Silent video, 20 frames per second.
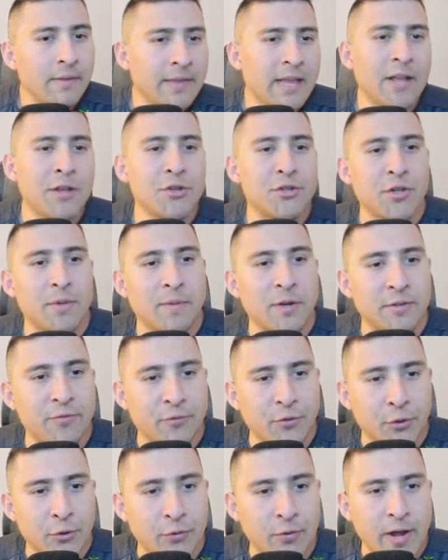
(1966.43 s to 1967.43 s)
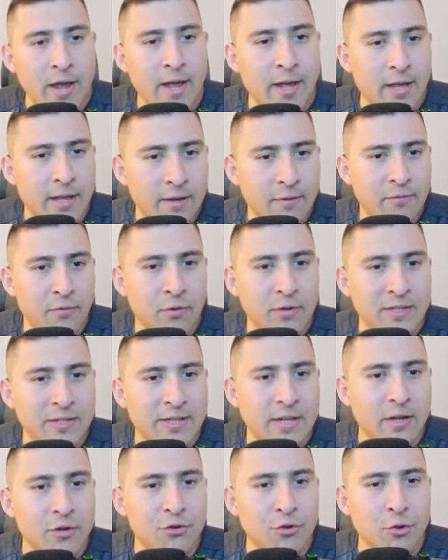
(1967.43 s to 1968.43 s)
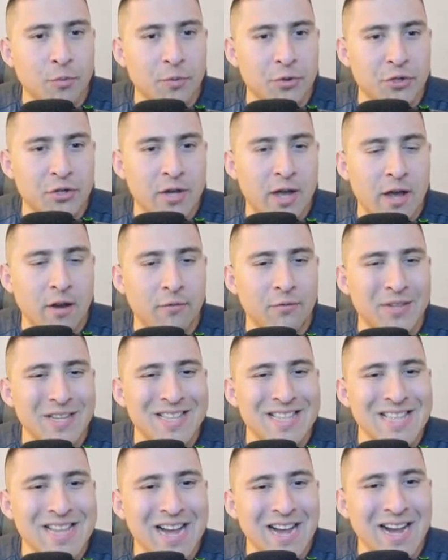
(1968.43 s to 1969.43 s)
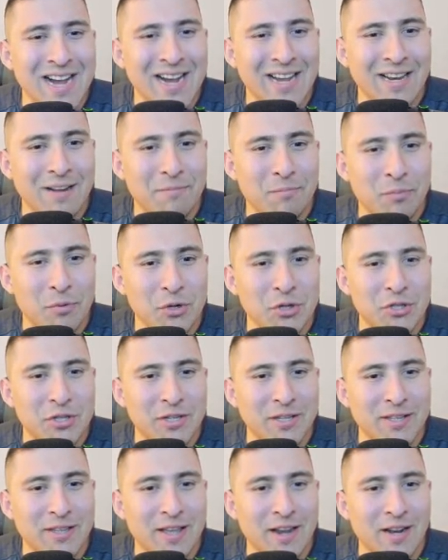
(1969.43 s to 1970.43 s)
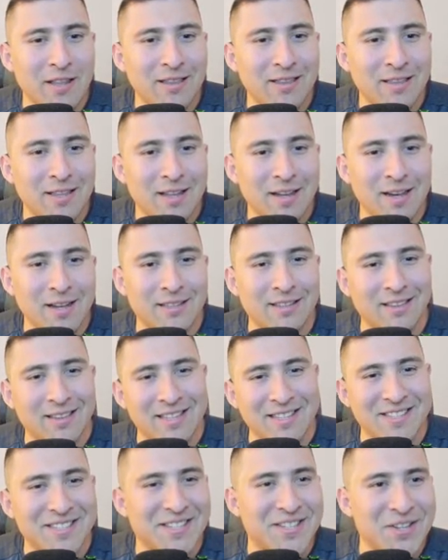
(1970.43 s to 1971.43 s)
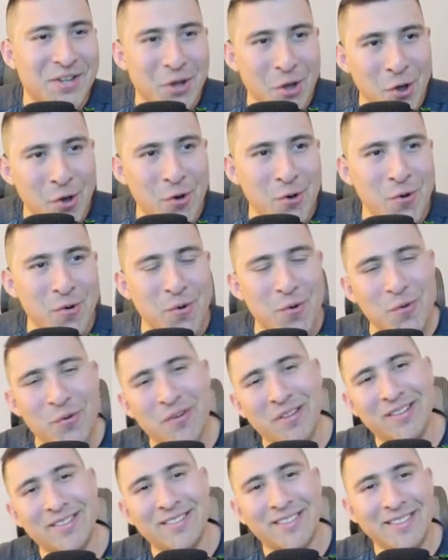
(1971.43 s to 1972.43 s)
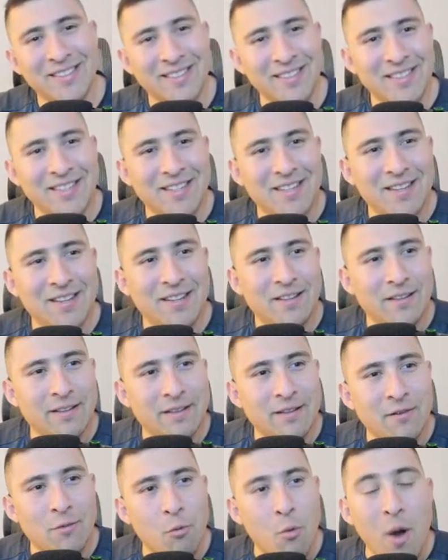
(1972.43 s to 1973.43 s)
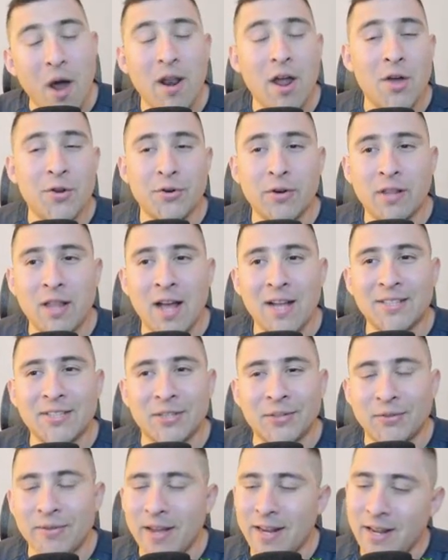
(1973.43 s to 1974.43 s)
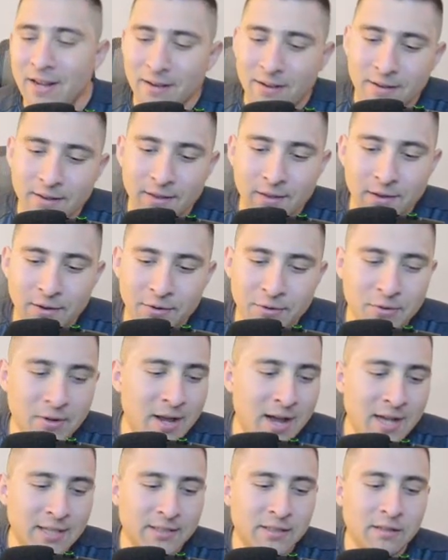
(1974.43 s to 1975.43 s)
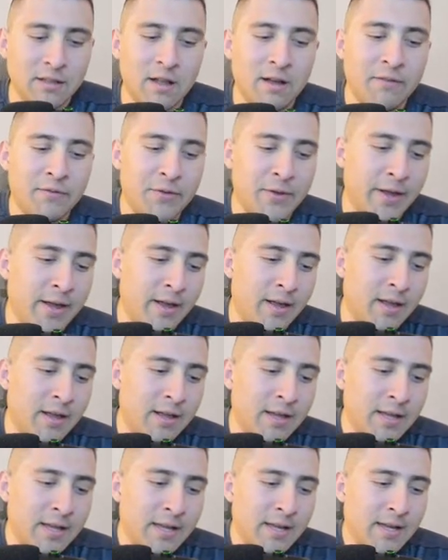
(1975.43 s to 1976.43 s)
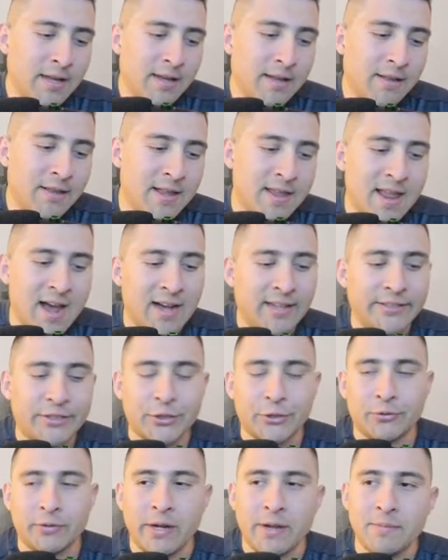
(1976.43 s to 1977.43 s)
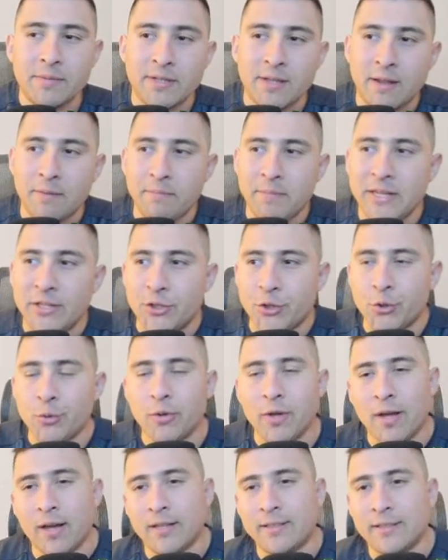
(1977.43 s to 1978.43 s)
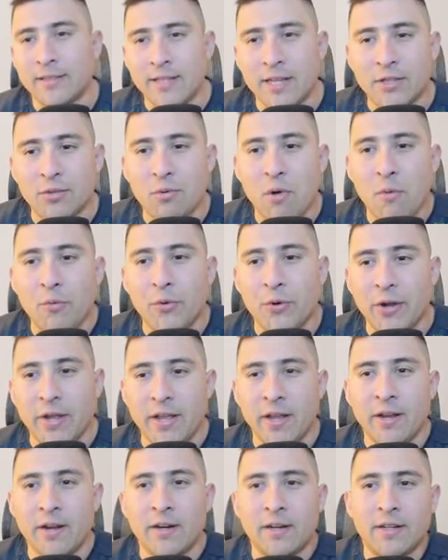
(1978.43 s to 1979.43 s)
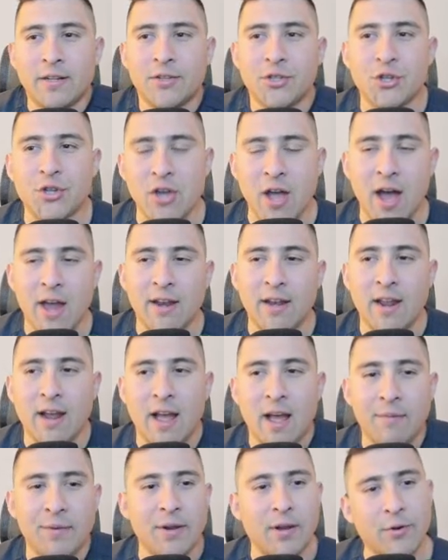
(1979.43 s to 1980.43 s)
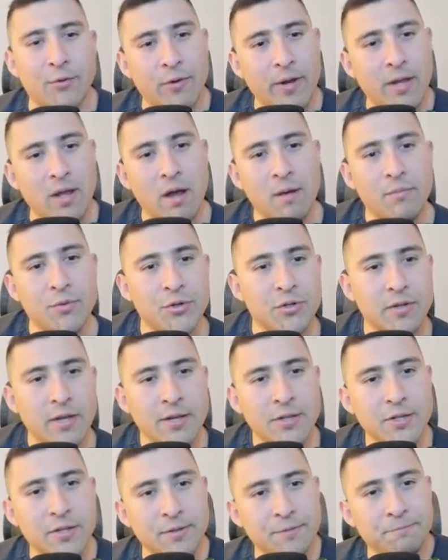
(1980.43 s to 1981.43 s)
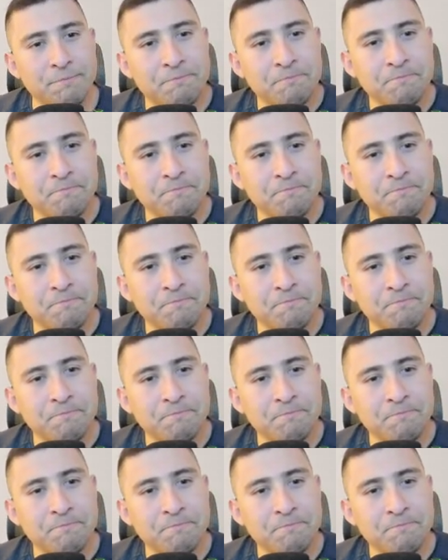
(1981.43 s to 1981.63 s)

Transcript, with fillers: Thank you so much for Greg for the second super chat of the night. Appreciate that a lot. Let's go. 100 likes already. You guys love the, the night streams and me too, guys. And that's why we're here chatting and having a great conversation.